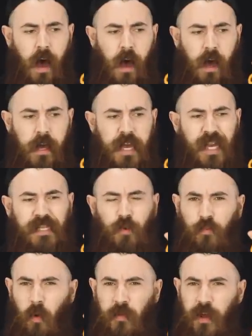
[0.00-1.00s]
uh, it's a
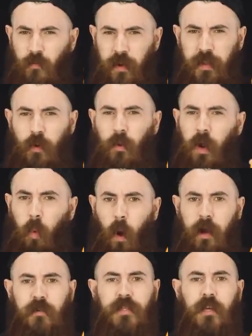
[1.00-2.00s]
role that really
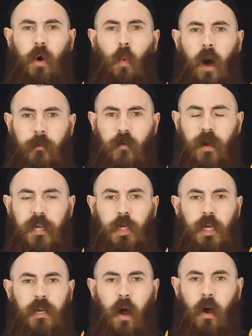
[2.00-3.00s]
requires the
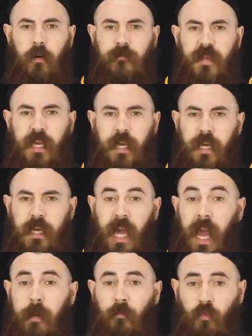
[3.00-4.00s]
cooperation of the
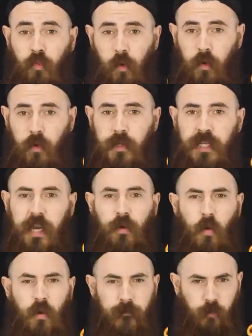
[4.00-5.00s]
game rules in
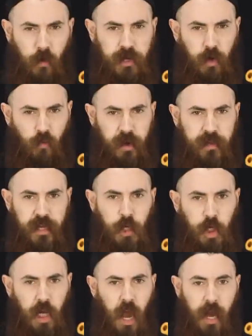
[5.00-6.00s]
order for it to really
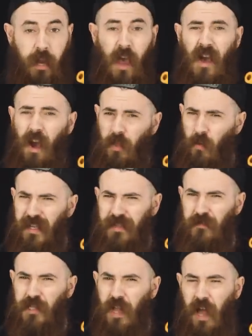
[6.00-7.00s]
shine. Otherwise,
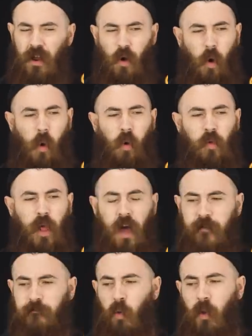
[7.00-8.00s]
there's not a whole
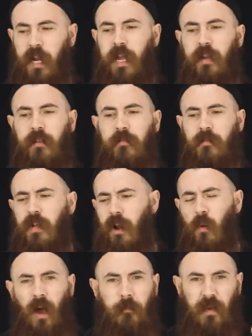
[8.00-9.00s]
lot of point in, you
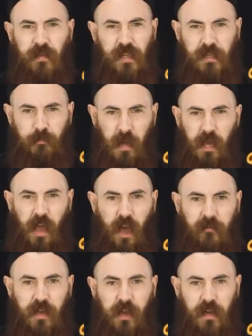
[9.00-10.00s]
know, humping these big
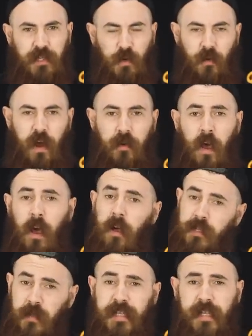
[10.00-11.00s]
heavy guns around.
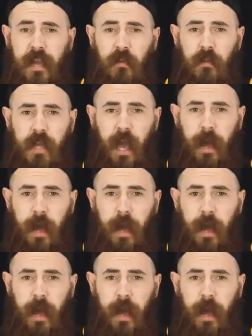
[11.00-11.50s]
So let's take a look